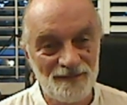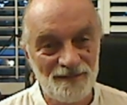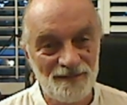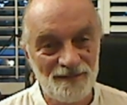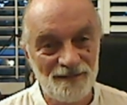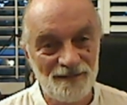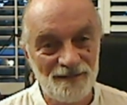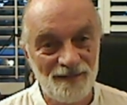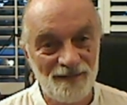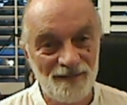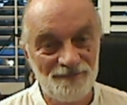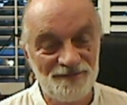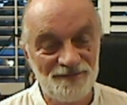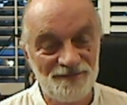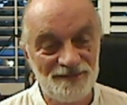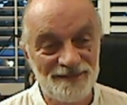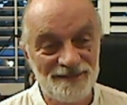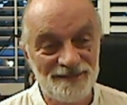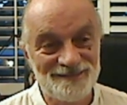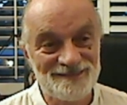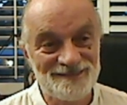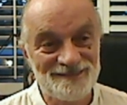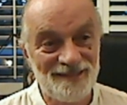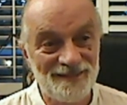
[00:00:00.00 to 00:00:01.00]
I'm very
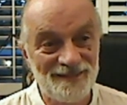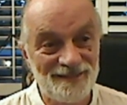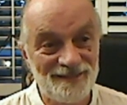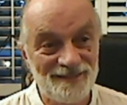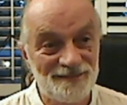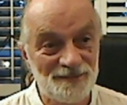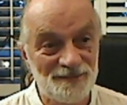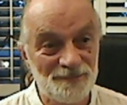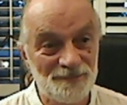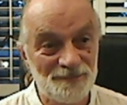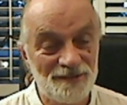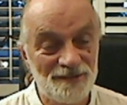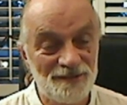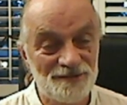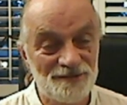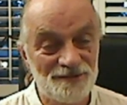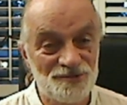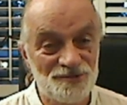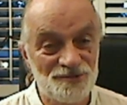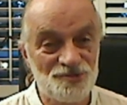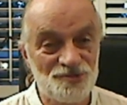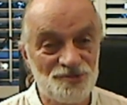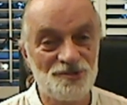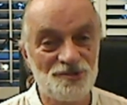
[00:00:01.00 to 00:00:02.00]
excited about this
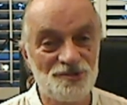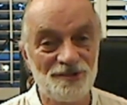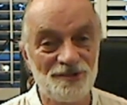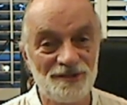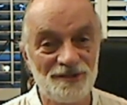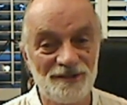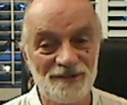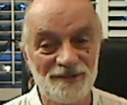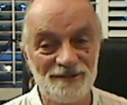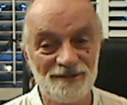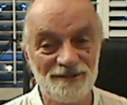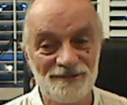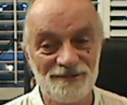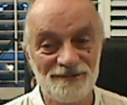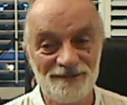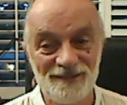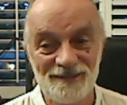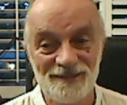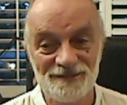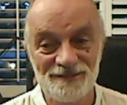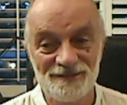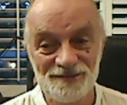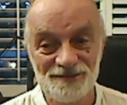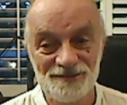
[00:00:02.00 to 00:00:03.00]
journey,
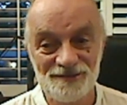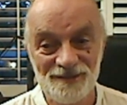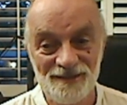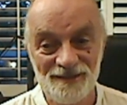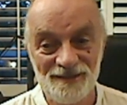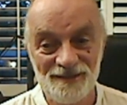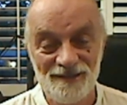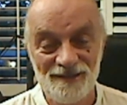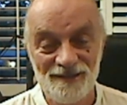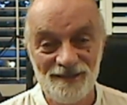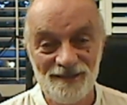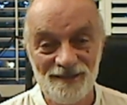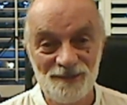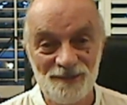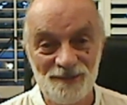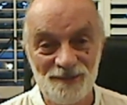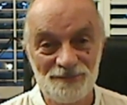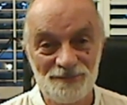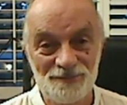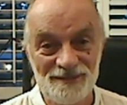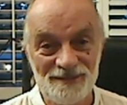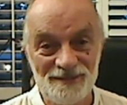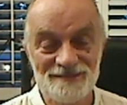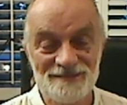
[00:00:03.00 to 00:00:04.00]
and
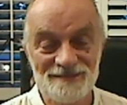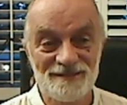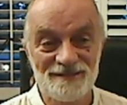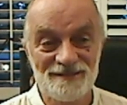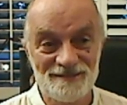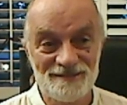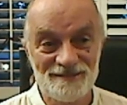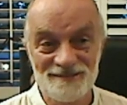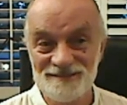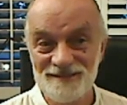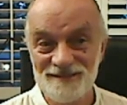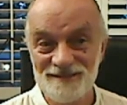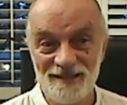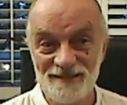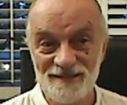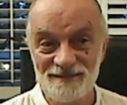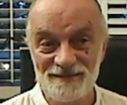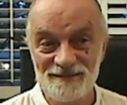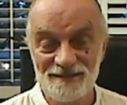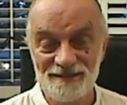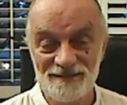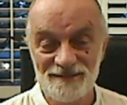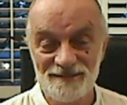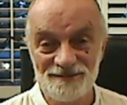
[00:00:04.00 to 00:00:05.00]
please understand
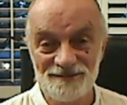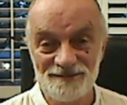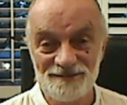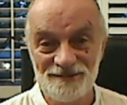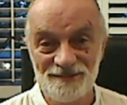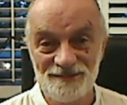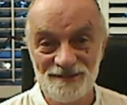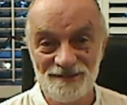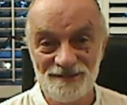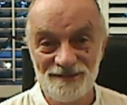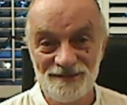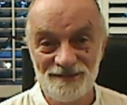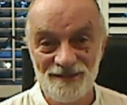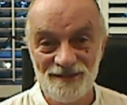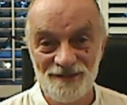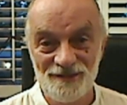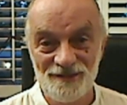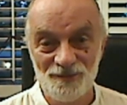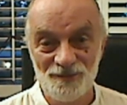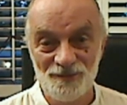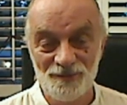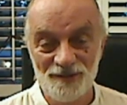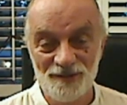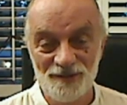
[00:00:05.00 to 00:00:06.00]
that
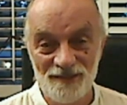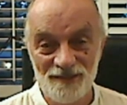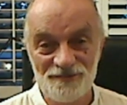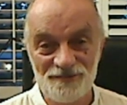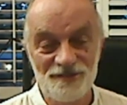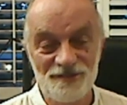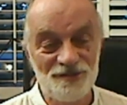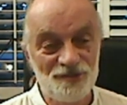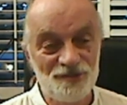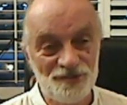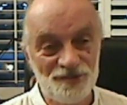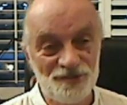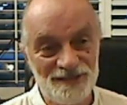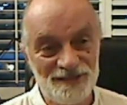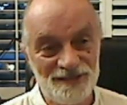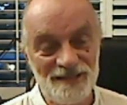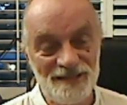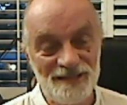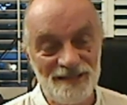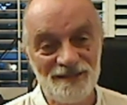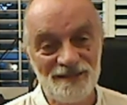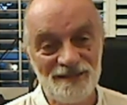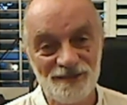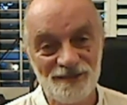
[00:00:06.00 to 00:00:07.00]
whenever you're
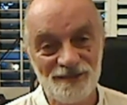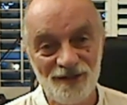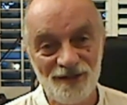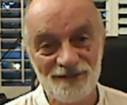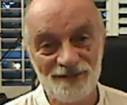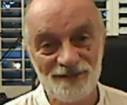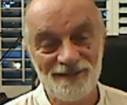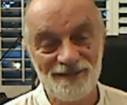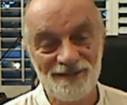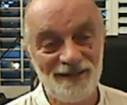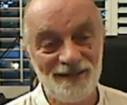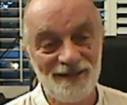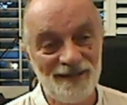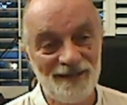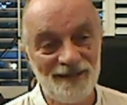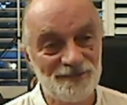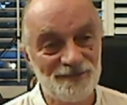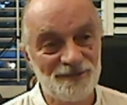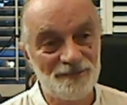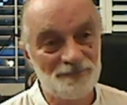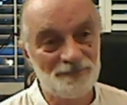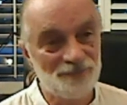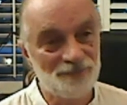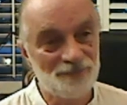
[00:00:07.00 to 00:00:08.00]
here online or
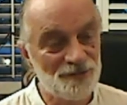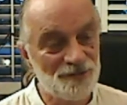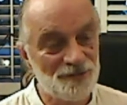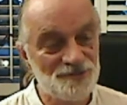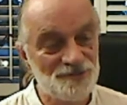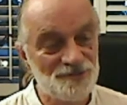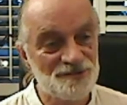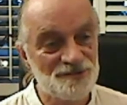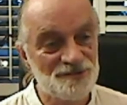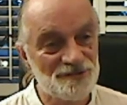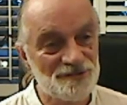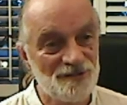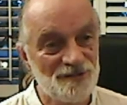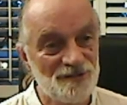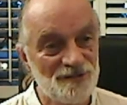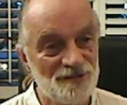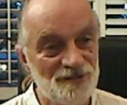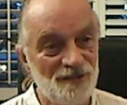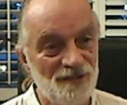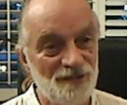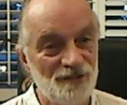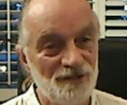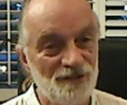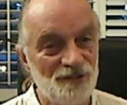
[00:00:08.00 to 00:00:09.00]
in person,
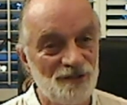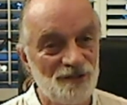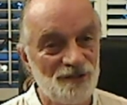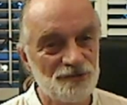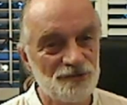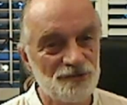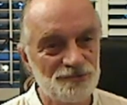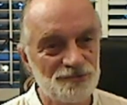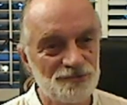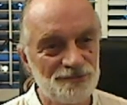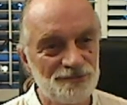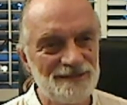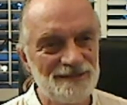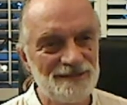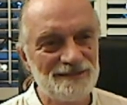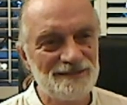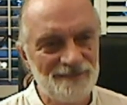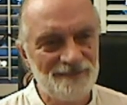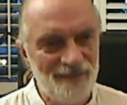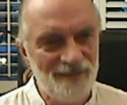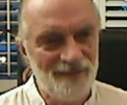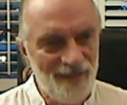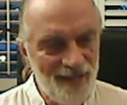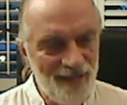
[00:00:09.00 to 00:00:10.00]
you really
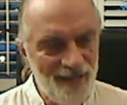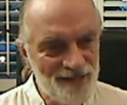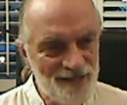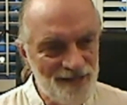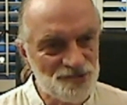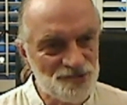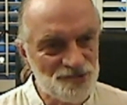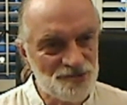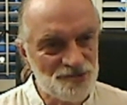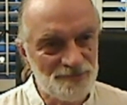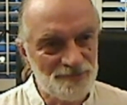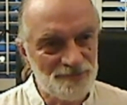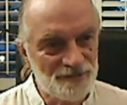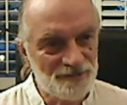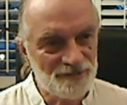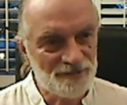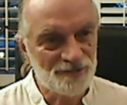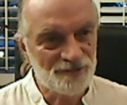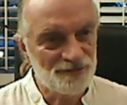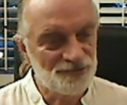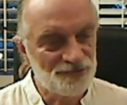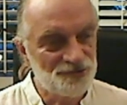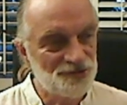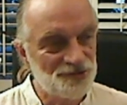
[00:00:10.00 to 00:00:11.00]
tangibly
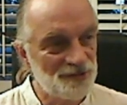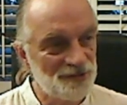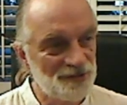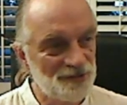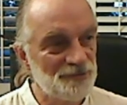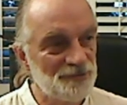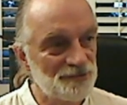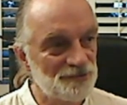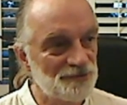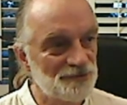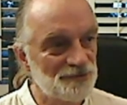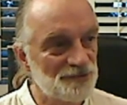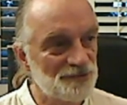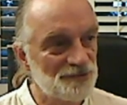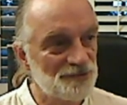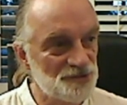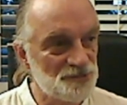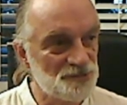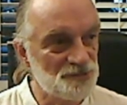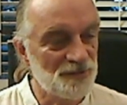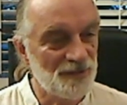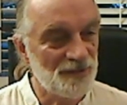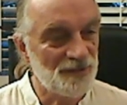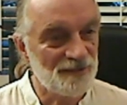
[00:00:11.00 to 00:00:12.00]
contribute to this
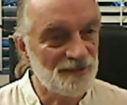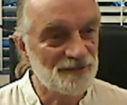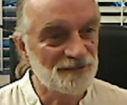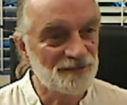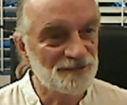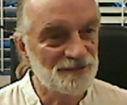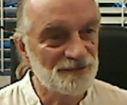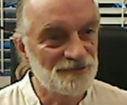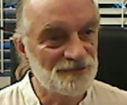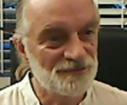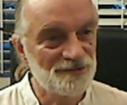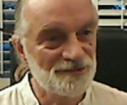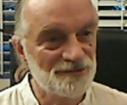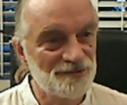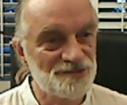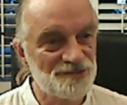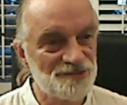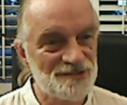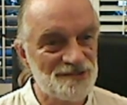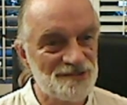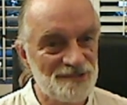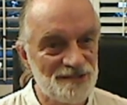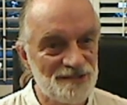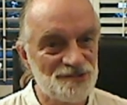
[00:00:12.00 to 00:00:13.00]
product, to this
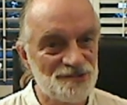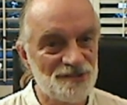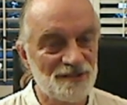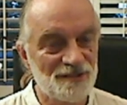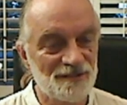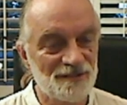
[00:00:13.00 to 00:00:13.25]
teaching.